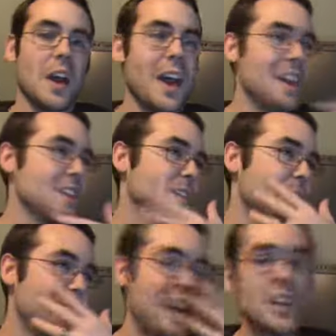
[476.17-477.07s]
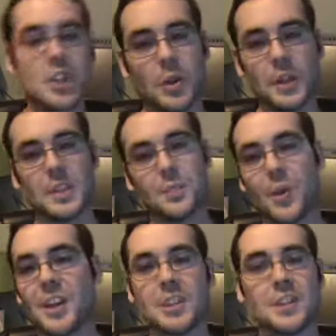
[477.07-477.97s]
and his facial
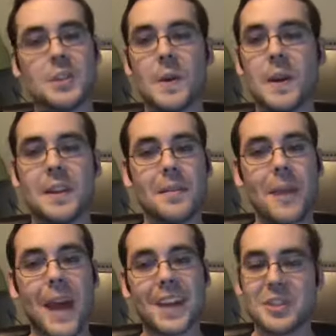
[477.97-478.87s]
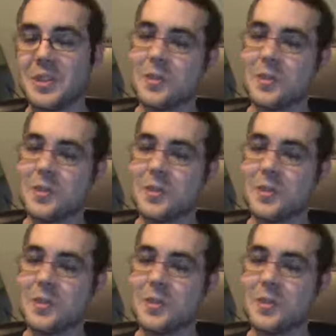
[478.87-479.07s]
expressions during the match and